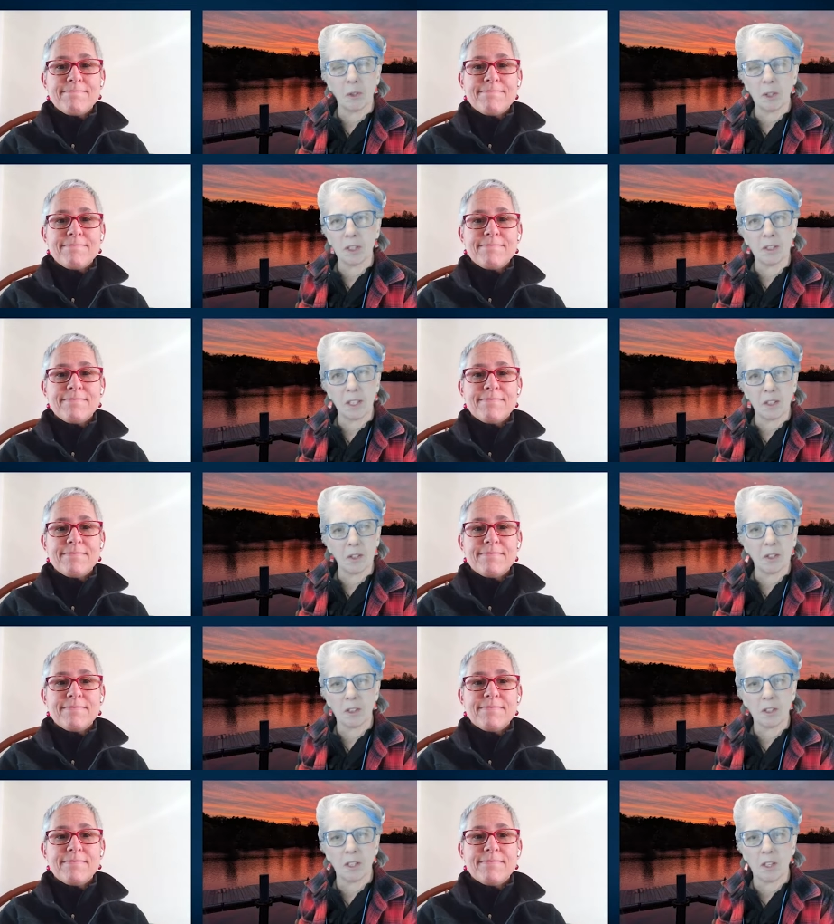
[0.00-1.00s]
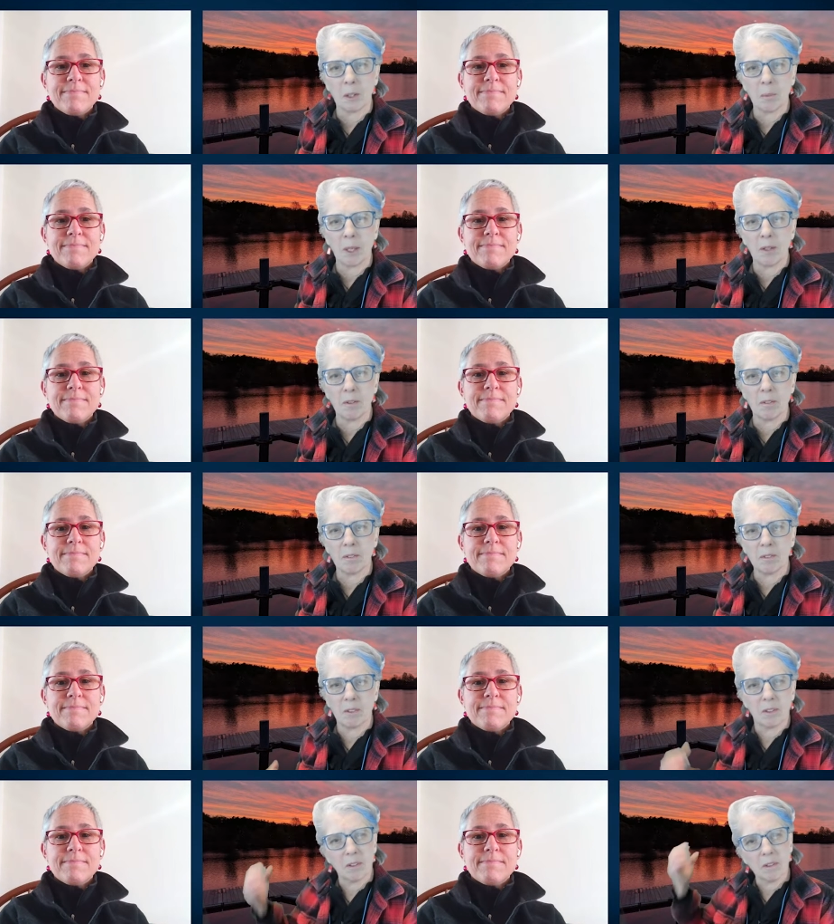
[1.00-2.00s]
Speaker 1: organizations to talk about
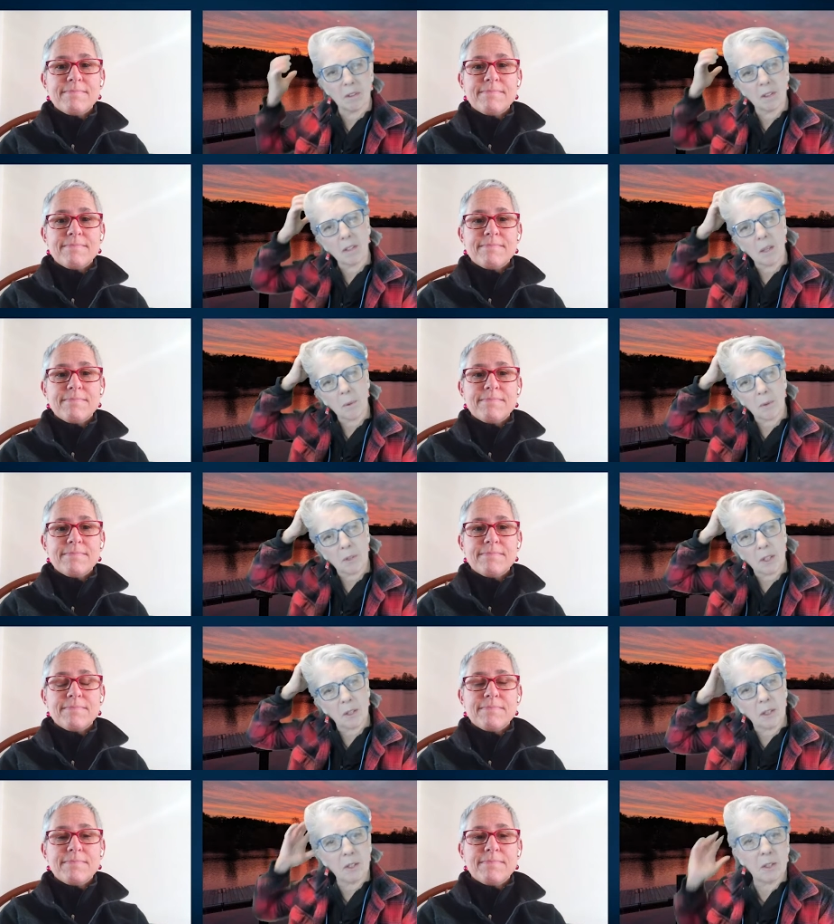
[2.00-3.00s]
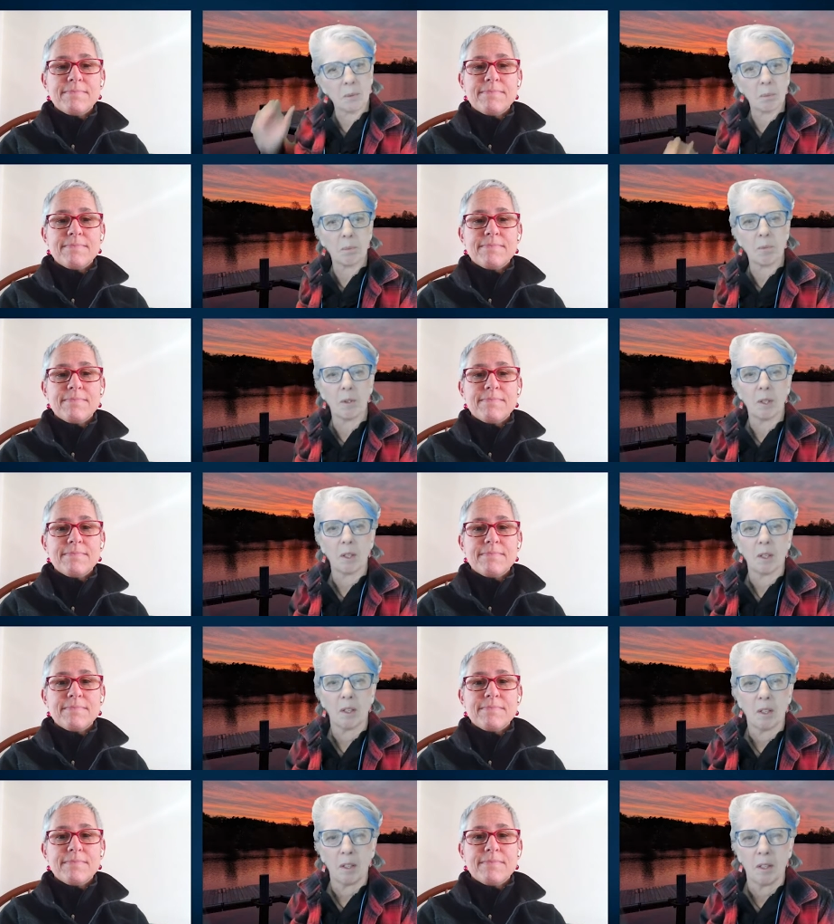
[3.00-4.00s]
the climate resilience
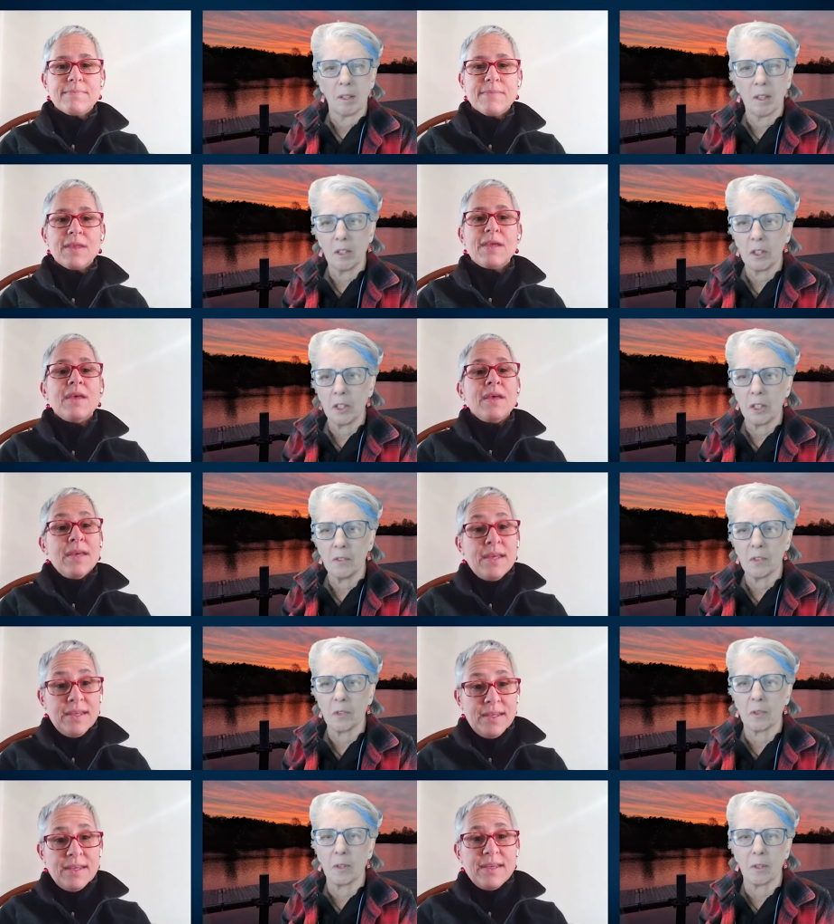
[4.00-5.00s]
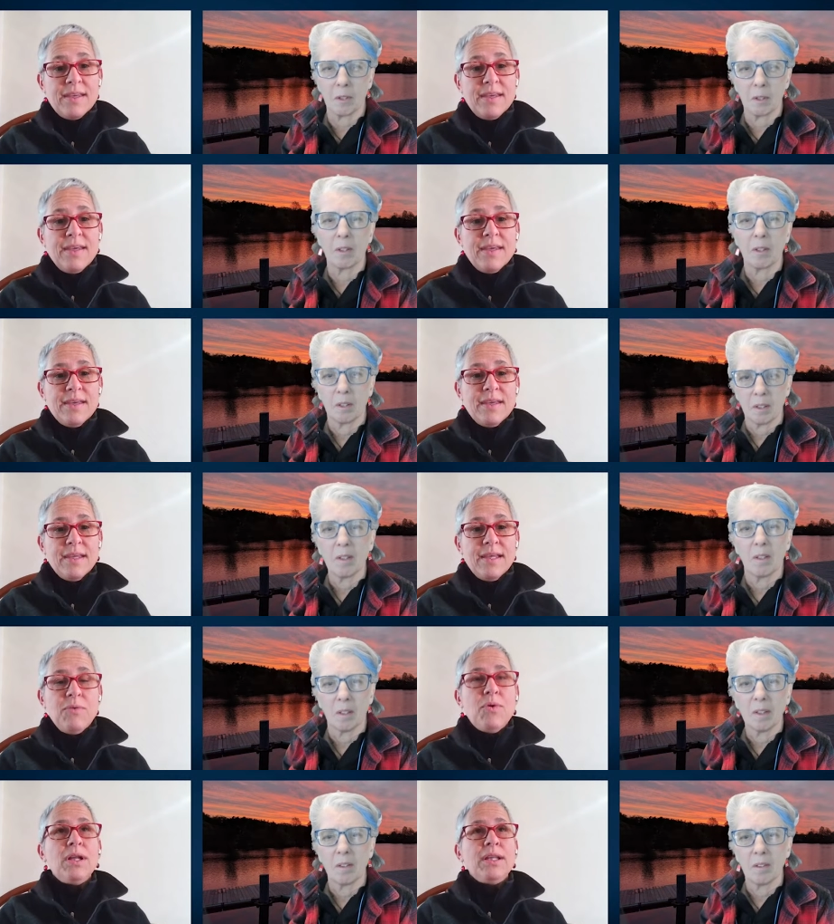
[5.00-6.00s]
initiatives, or?
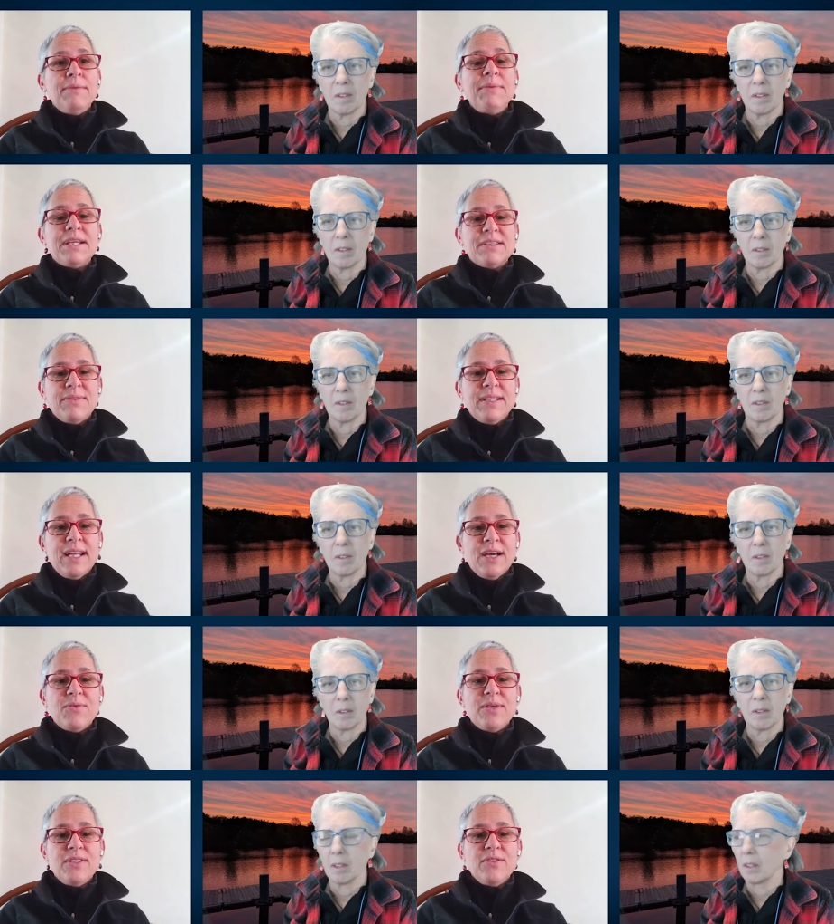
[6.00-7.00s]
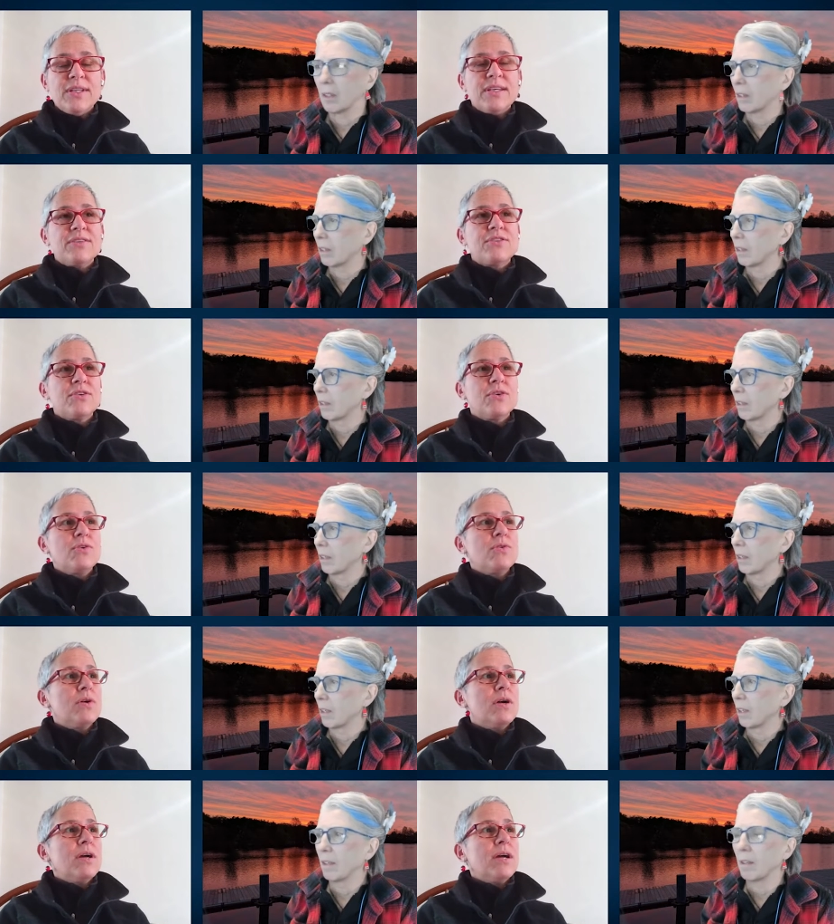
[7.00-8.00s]
Speaker 2: Well, let me explain how we do this.
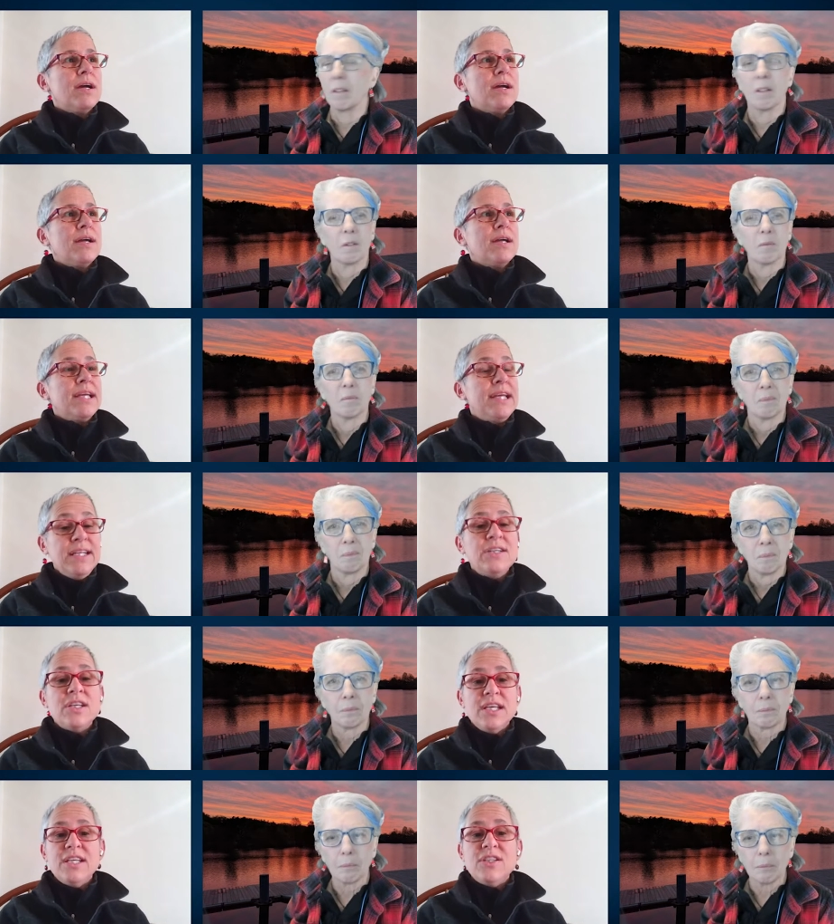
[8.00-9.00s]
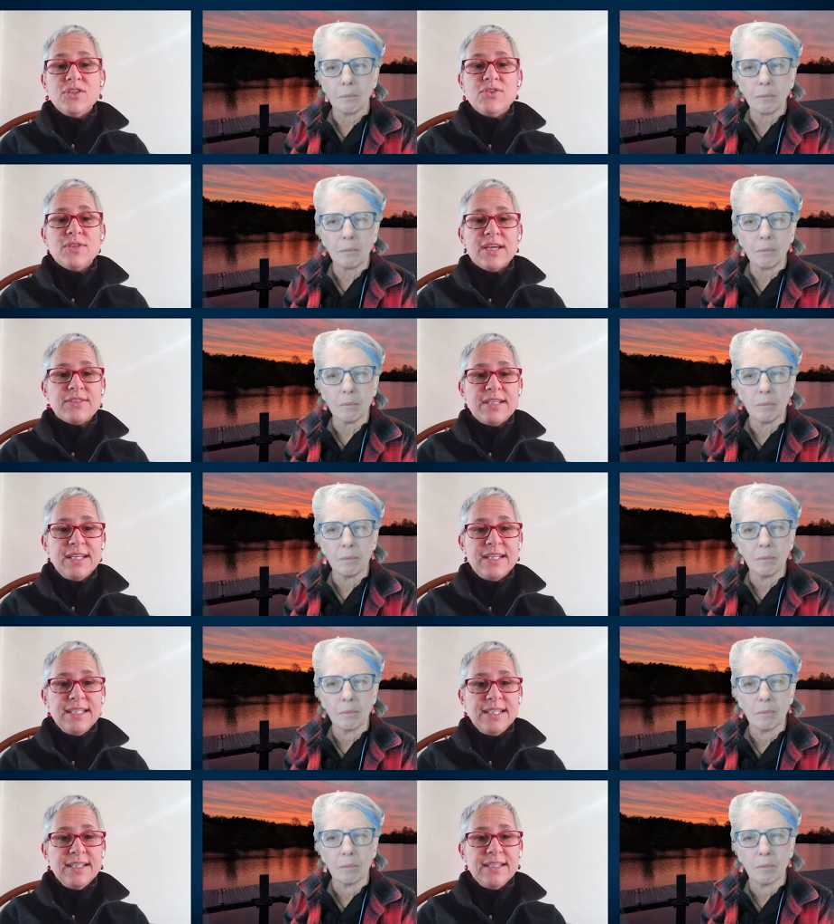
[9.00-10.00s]
So in, in two thousand
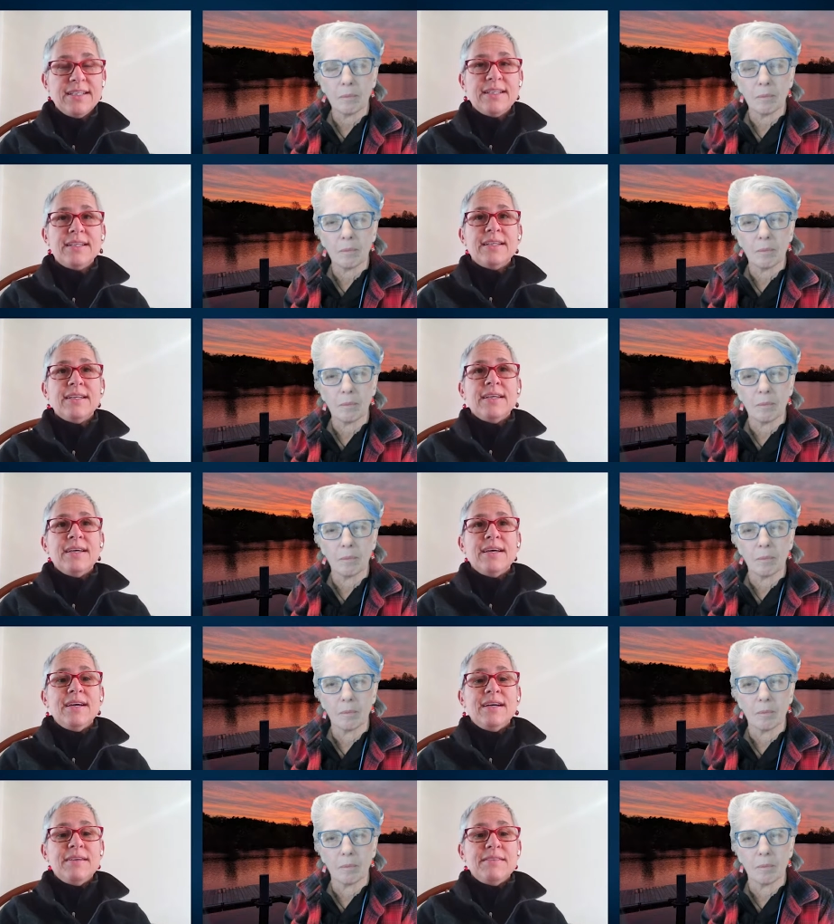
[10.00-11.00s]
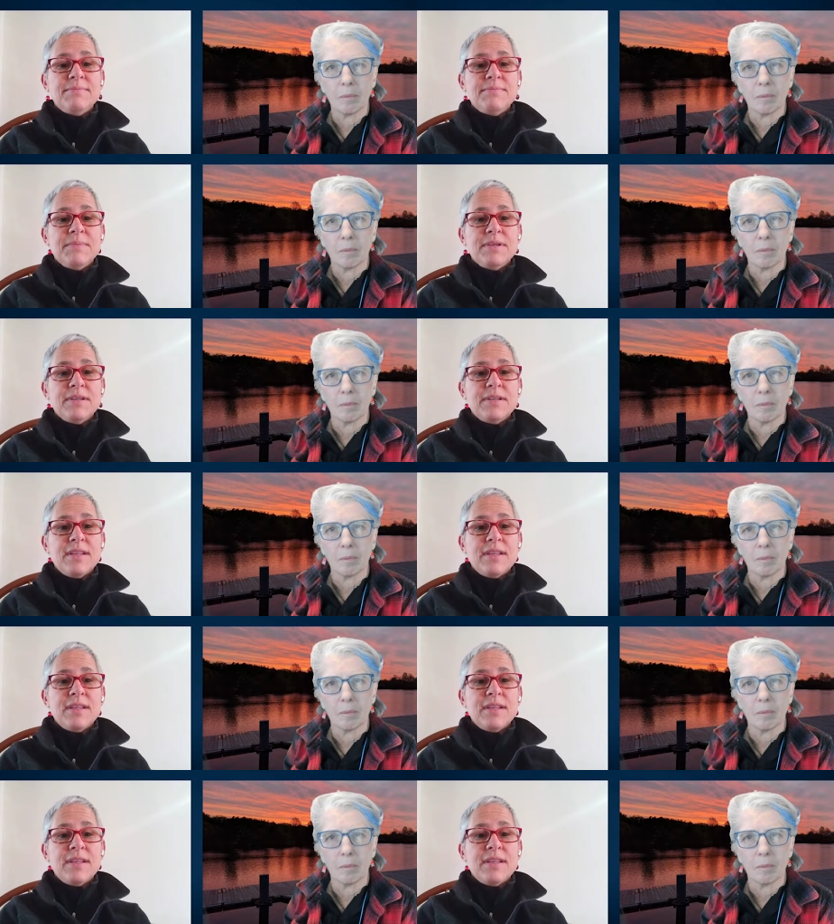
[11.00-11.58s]
eighteen, um,